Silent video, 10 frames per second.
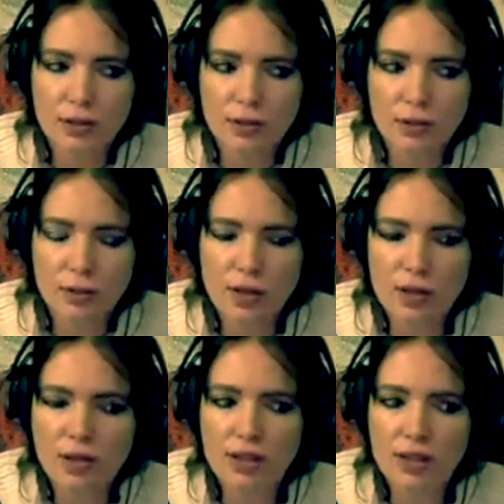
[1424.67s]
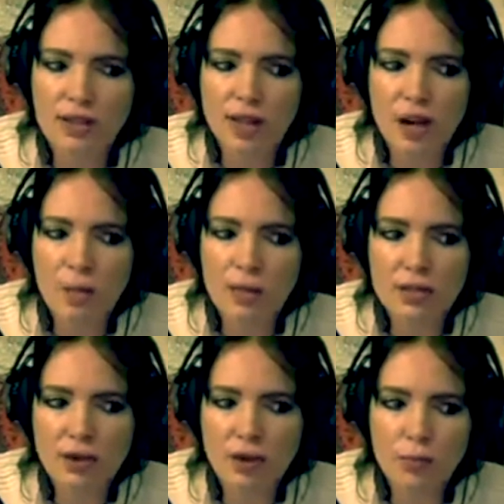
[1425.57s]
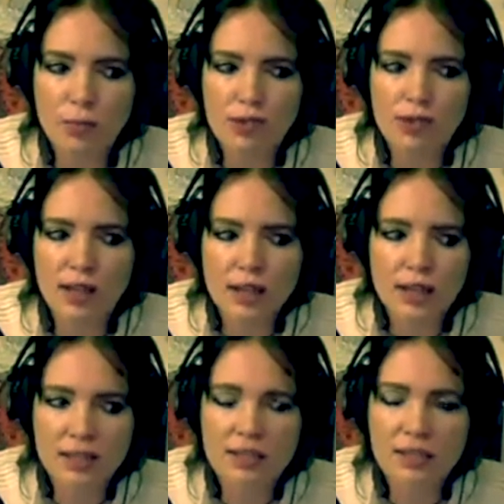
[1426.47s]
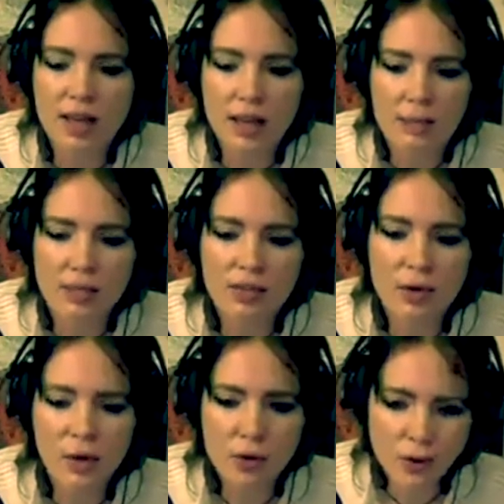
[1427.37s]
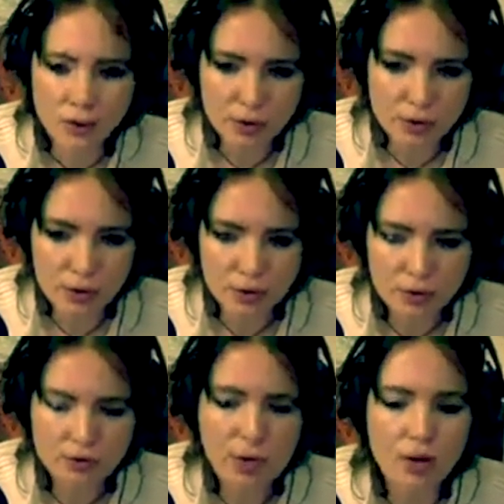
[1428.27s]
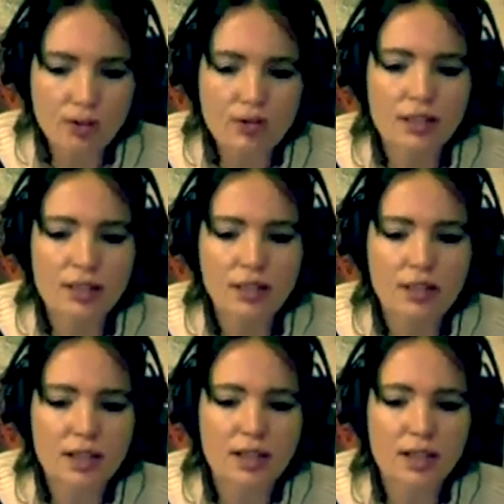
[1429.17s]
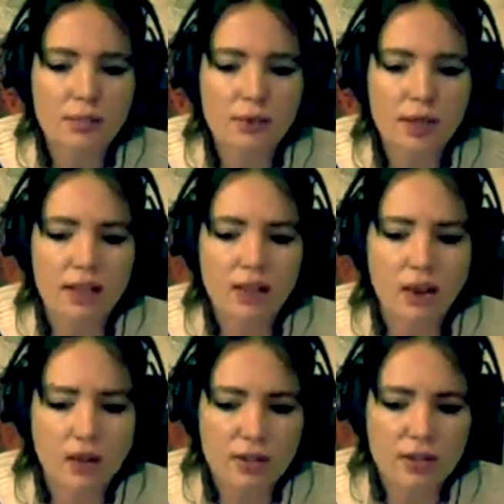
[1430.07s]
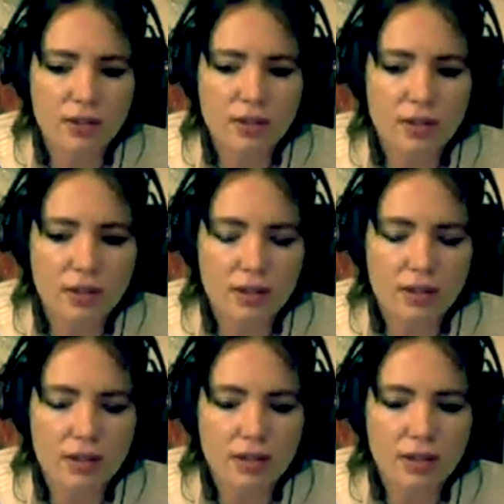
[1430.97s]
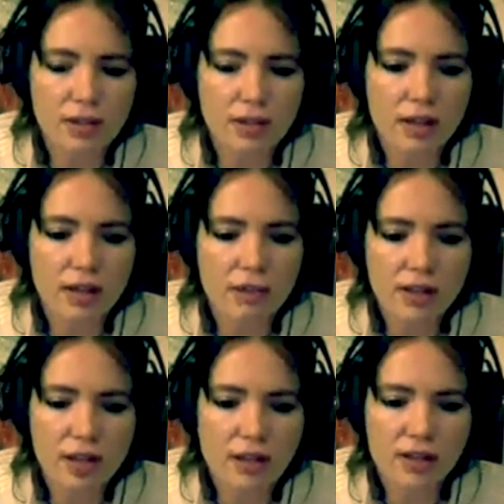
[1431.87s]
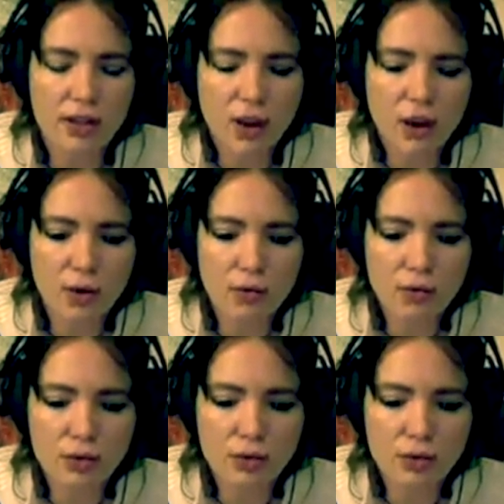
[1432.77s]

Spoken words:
We are learning that that was an open and endless and empty road to constantly being lost and left out in the cold.